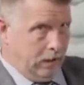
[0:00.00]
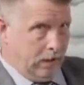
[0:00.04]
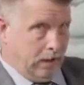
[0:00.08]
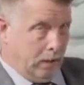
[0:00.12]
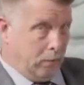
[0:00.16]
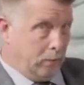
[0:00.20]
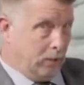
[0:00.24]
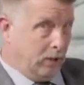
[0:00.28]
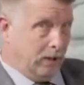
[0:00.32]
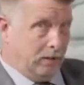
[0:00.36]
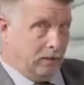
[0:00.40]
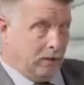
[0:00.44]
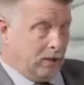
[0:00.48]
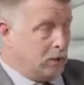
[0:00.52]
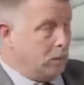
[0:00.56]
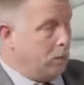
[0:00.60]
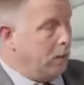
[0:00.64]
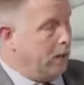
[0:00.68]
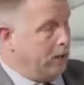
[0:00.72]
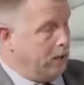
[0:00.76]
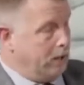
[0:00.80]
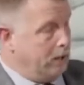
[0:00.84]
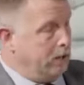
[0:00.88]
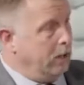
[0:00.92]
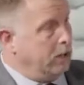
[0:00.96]
I believe it's
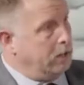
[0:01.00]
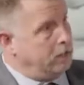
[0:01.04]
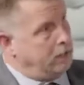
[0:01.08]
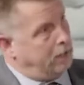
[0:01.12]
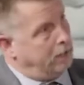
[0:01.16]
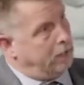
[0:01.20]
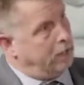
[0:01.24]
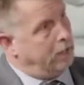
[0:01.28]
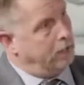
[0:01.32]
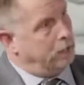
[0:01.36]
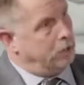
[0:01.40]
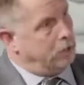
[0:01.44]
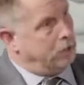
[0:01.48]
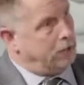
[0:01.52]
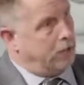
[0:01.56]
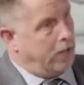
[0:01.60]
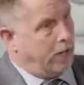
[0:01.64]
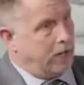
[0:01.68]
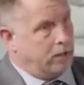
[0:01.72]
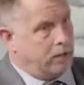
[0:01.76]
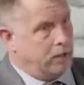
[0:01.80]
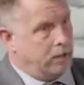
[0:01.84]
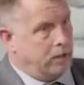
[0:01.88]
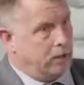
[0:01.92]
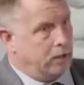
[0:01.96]
about a dozen
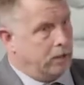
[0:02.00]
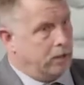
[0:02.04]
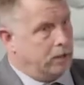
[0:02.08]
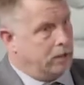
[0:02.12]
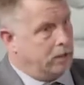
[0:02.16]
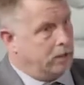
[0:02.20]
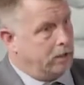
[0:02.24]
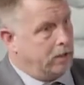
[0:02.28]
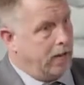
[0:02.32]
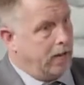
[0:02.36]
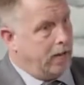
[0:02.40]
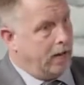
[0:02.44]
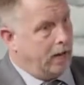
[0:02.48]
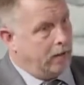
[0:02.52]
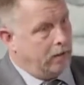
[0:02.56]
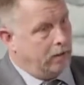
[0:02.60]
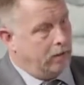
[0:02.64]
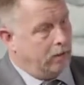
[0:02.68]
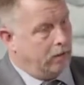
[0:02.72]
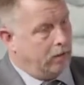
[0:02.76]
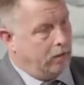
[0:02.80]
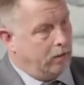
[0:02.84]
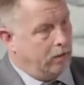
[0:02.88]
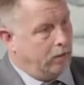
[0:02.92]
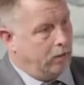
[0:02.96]
intersections that
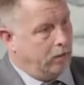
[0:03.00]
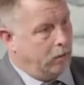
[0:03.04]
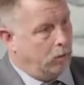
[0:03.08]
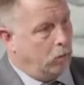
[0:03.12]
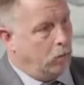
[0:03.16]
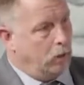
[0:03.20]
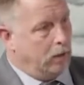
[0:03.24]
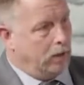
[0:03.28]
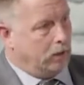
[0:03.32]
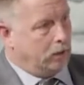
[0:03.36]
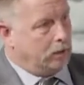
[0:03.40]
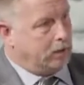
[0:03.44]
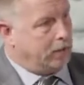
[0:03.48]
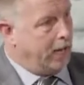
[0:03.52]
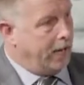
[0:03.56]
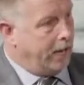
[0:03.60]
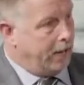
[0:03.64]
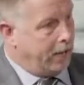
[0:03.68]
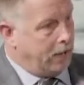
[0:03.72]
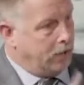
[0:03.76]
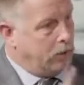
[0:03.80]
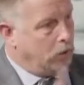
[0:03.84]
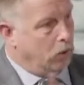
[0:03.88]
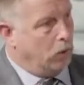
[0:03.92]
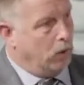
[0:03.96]
will
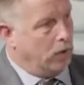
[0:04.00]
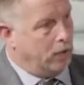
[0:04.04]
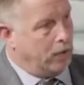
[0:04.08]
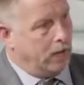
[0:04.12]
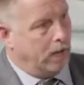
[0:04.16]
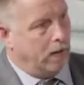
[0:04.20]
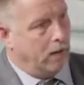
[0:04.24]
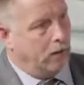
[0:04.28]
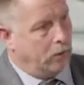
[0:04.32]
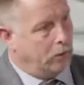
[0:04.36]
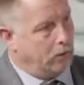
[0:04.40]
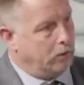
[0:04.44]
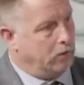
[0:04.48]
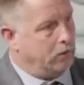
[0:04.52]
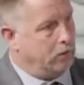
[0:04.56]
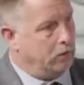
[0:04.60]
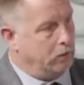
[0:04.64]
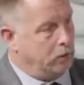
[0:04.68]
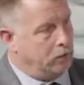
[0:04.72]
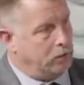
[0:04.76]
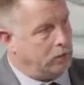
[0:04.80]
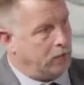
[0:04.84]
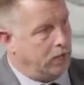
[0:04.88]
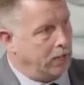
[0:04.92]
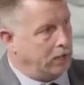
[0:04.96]
take into account
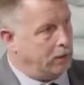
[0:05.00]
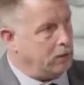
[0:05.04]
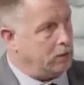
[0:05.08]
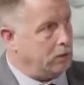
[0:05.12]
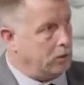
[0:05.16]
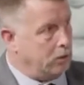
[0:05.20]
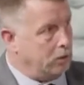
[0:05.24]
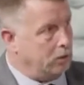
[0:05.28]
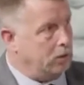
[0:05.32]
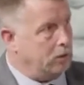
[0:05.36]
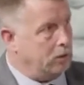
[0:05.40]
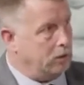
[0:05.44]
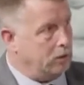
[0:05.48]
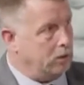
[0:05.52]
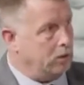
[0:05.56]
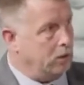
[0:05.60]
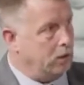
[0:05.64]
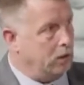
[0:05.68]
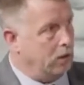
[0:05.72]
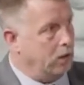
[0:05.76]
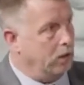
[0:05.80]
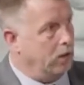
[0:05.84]
through sensors